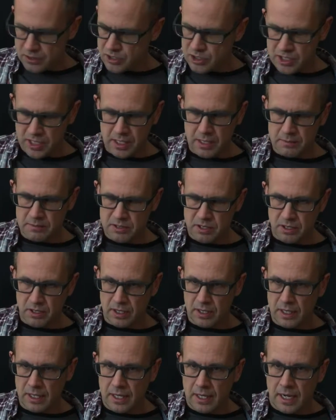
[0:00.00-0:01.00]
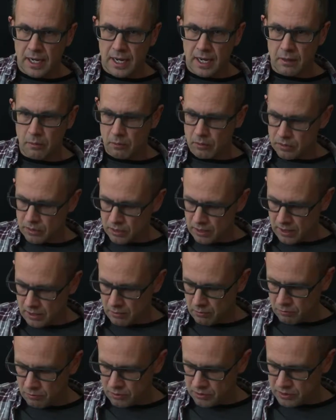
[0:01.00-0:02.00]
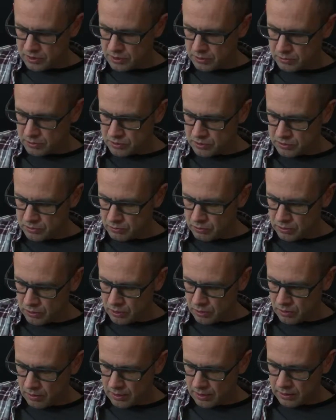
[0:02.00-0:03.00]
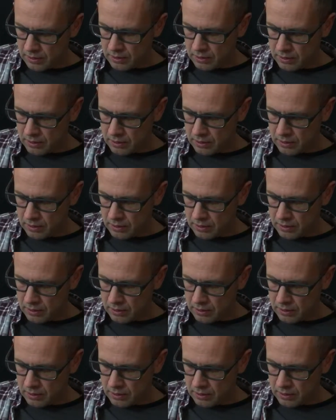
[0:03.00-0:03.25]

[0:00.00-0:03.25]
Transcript: G, I'm sorry, and we're going,